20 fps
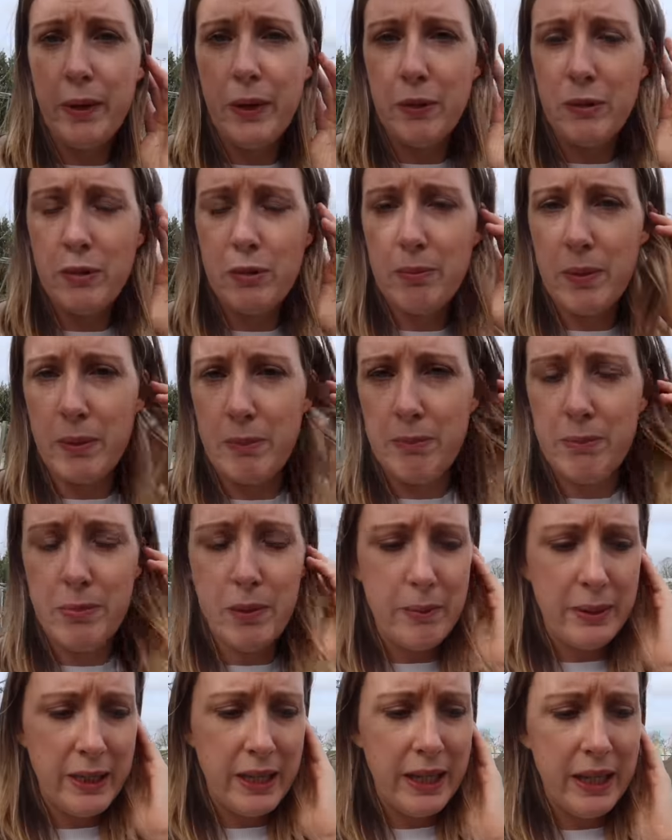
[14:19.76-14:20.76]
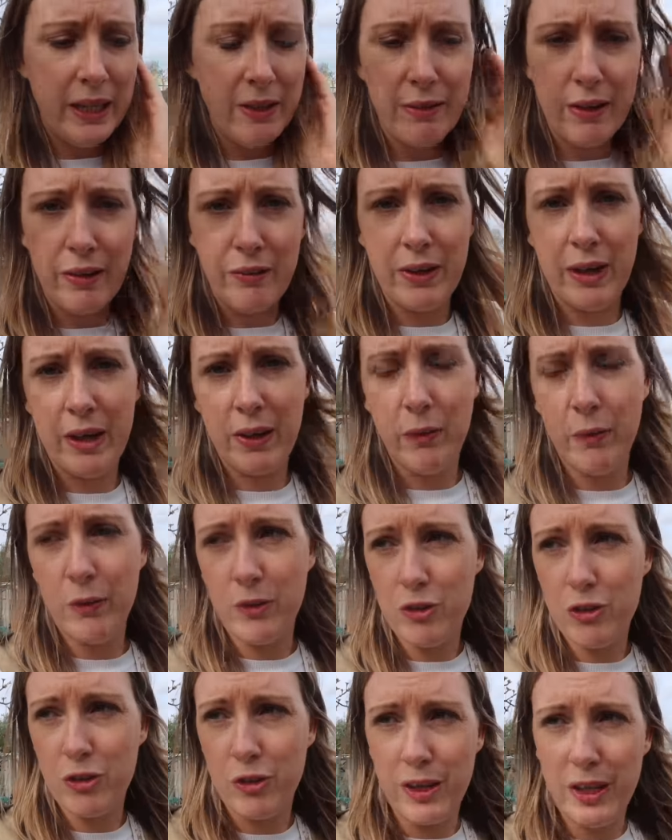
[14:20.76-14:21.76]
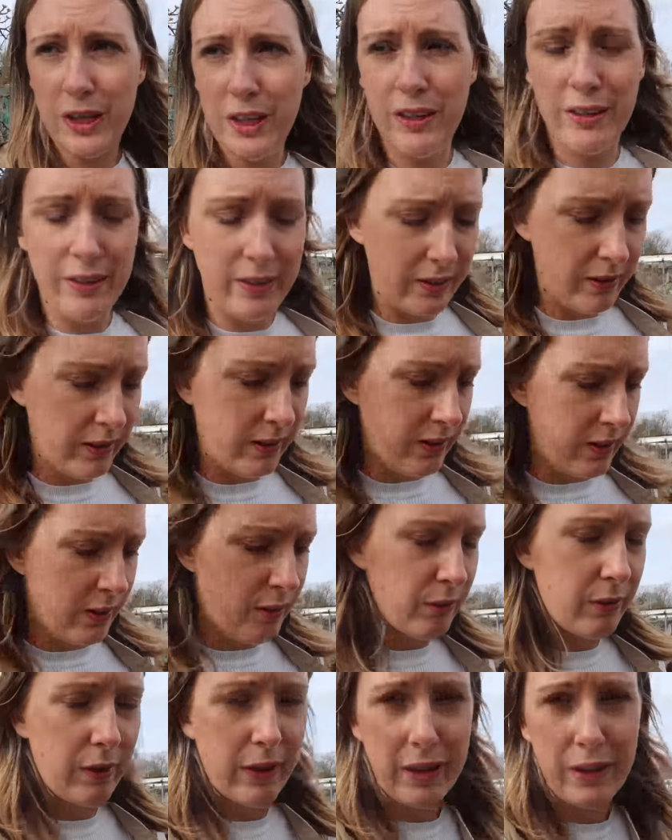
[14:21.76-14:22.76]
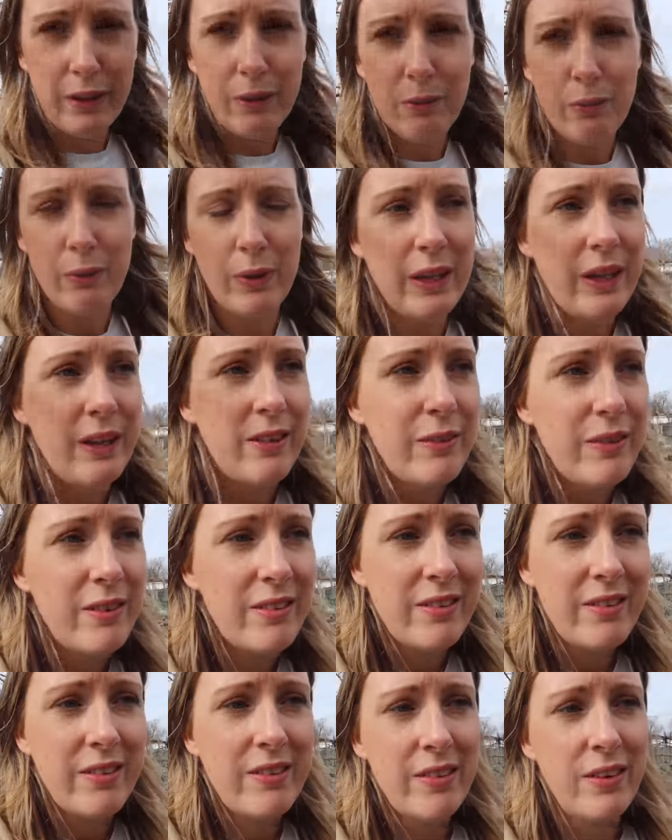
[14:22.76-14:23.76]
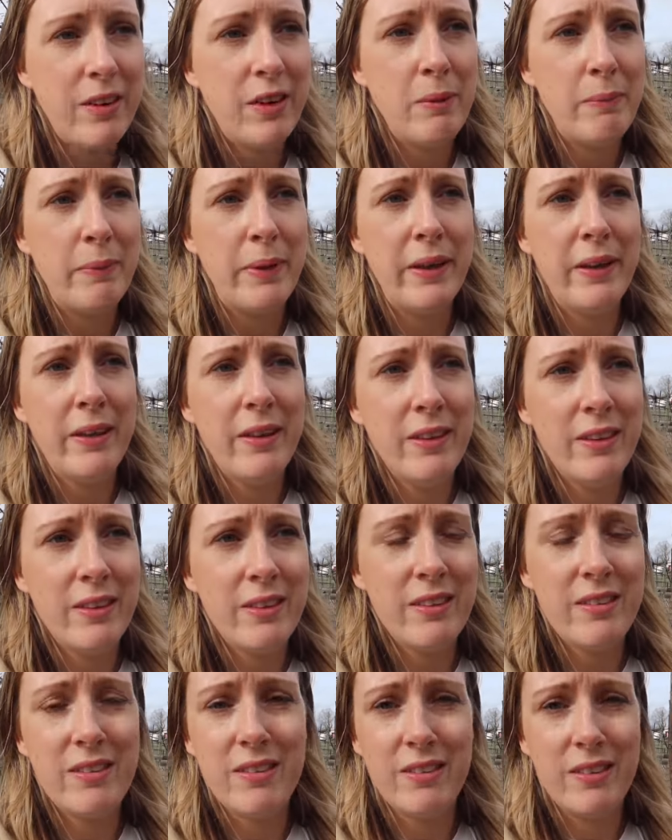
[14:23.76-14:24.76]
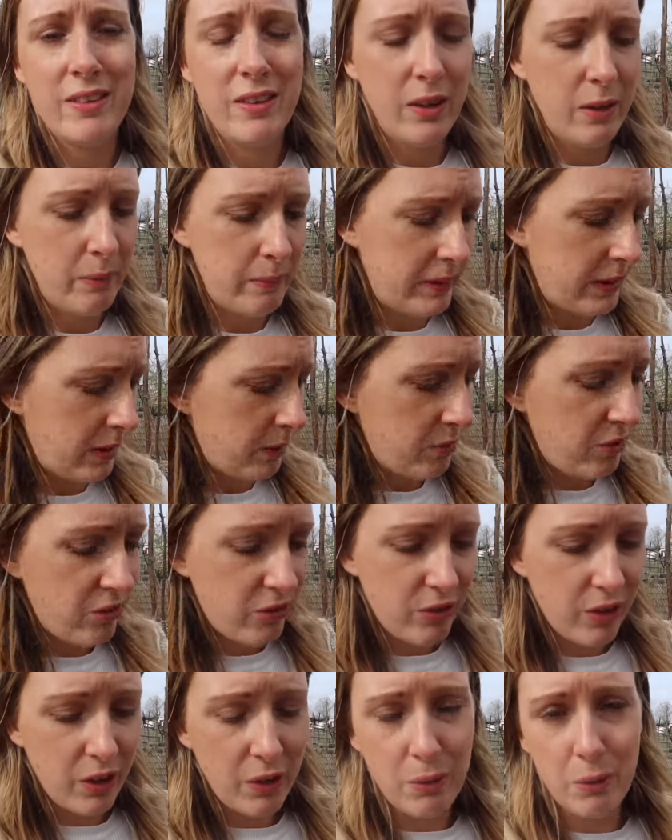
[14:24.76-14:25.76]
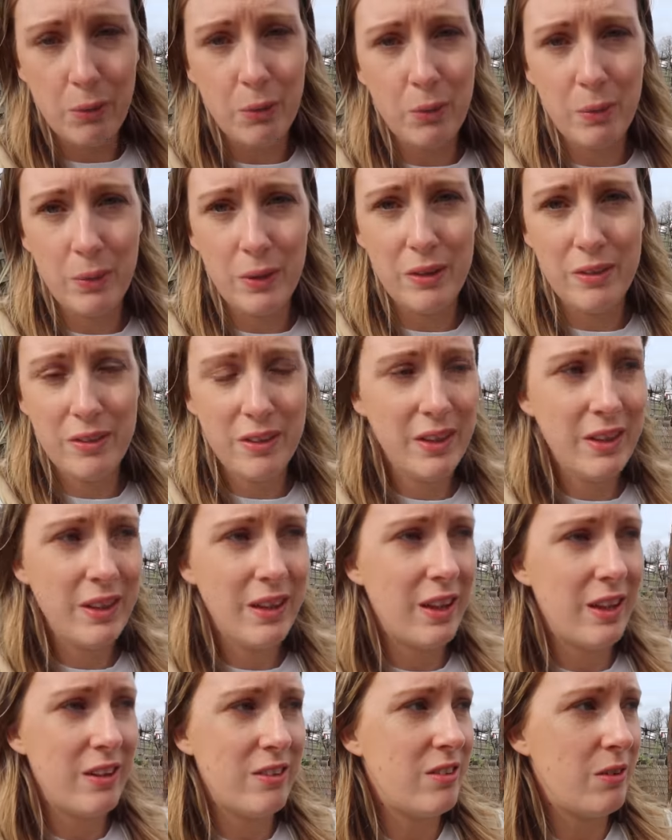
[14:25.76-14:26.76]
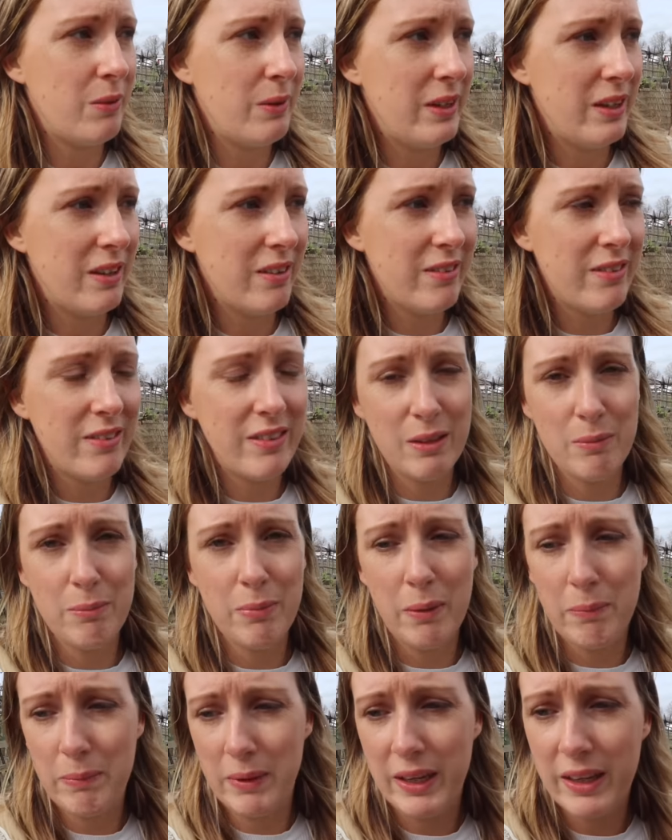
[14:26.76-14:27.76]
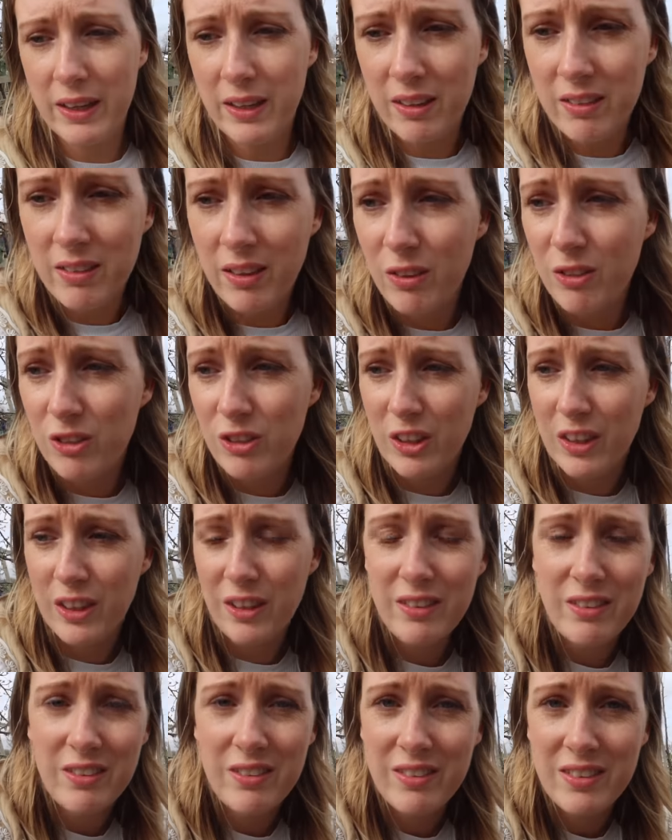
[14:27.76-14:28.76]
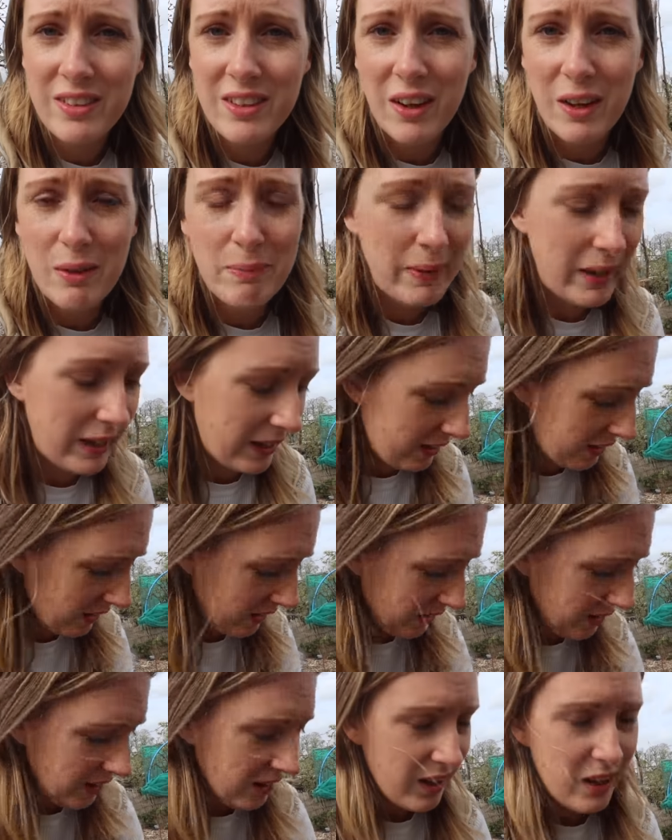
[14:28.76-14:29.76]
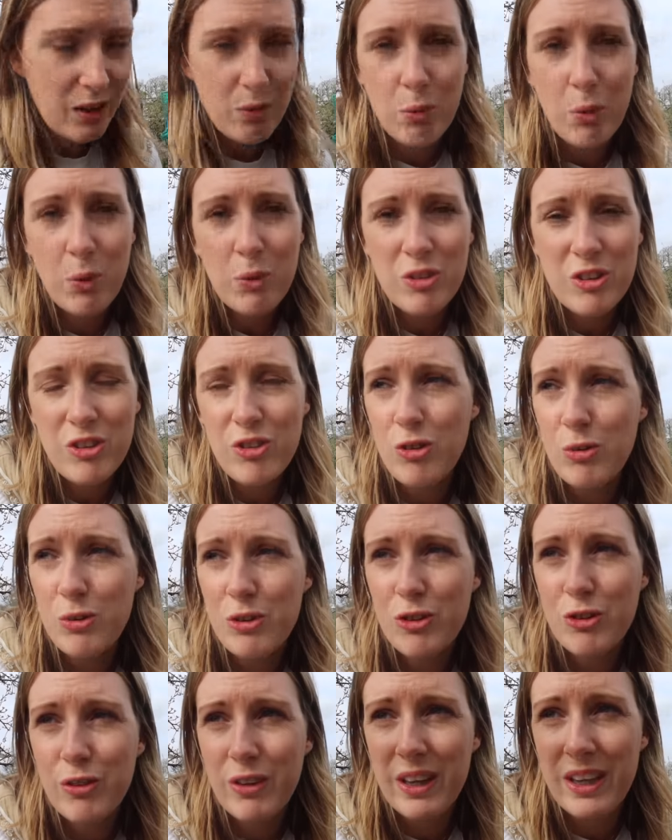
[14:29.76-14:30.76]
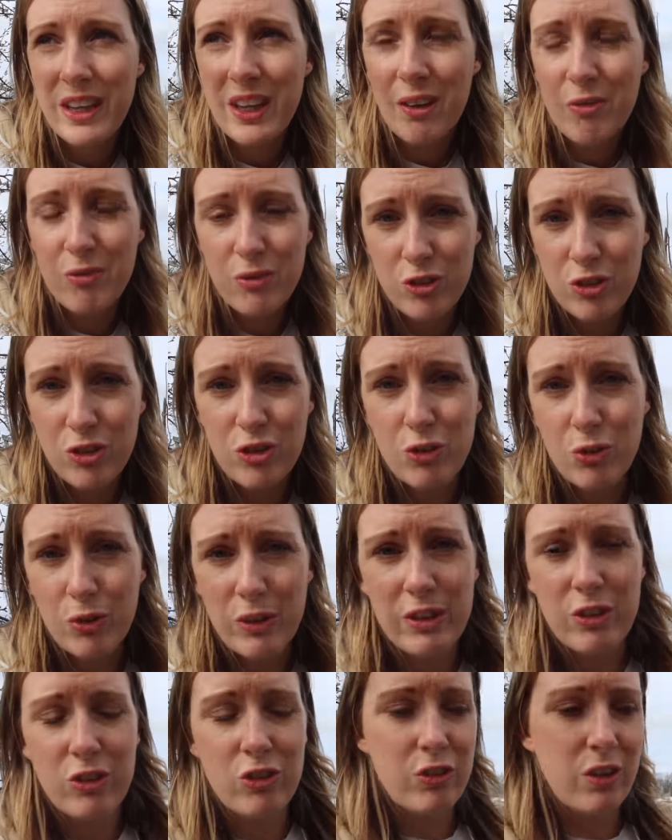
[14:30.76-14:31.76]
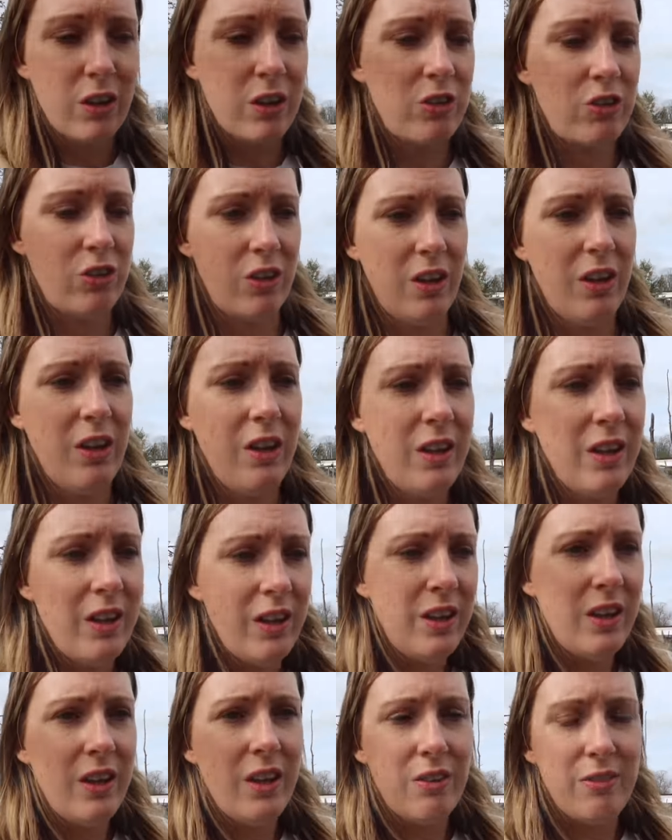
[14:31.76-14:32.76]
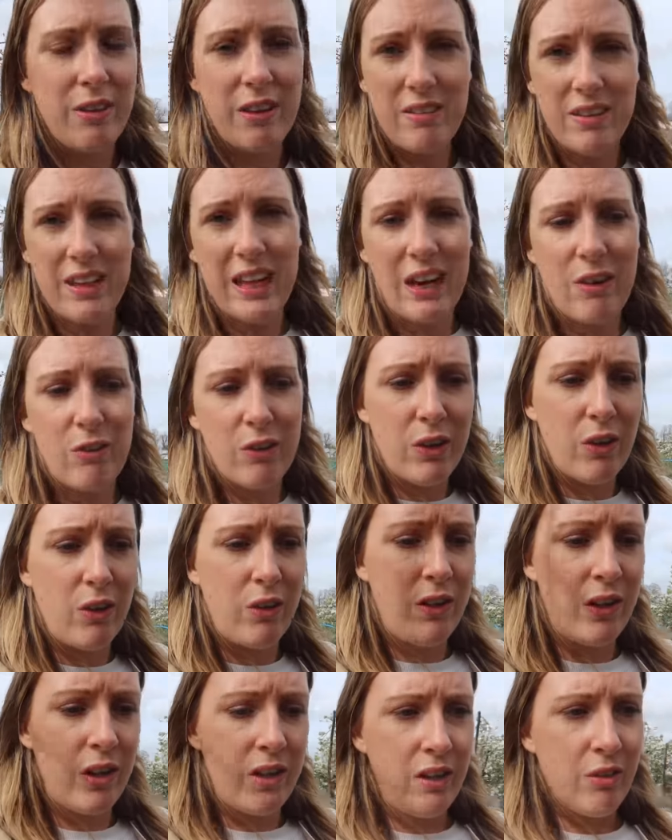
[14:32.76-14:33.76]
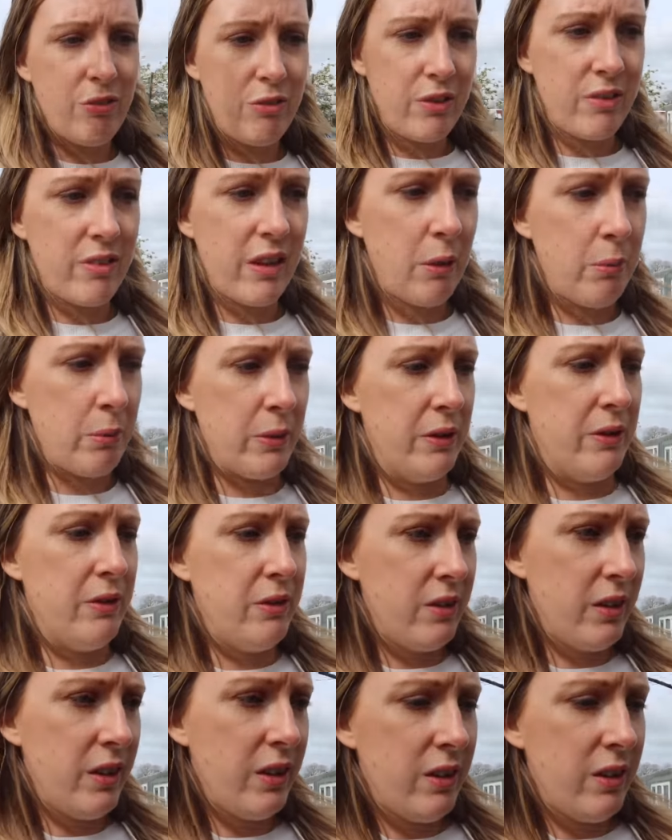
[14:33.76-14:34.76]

poked my blooming ear out now on the tree. Right, this is a nightmare. I'm so awkward at doing this in public. I told you, this is a nightmare. I've walked into a tree, I've destroyed the structure. I've had to carry on like nothing's happened.